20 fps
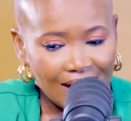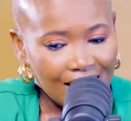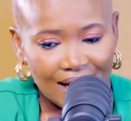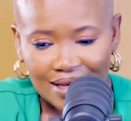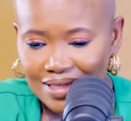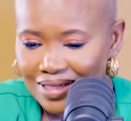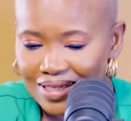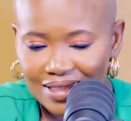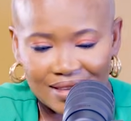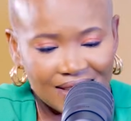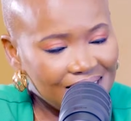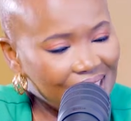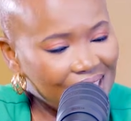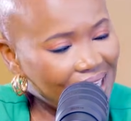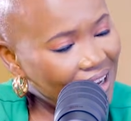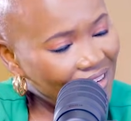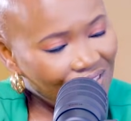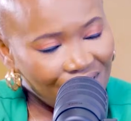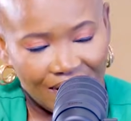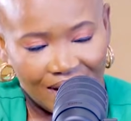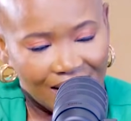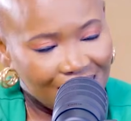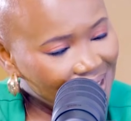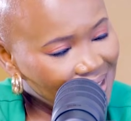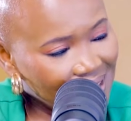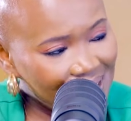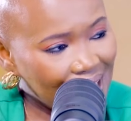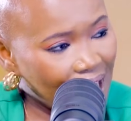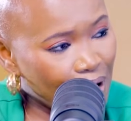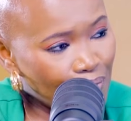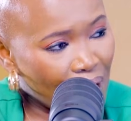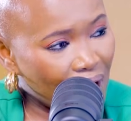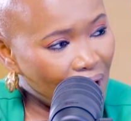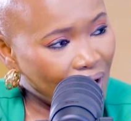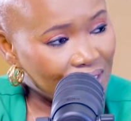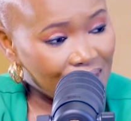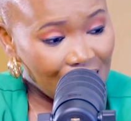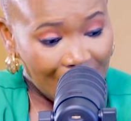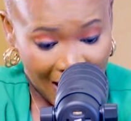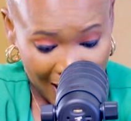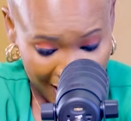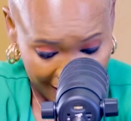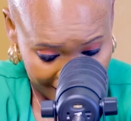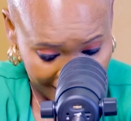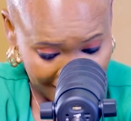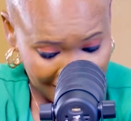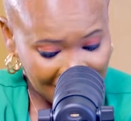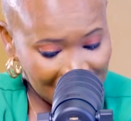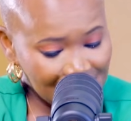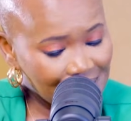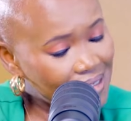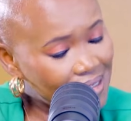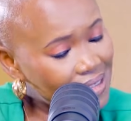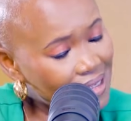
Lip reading: It's never about us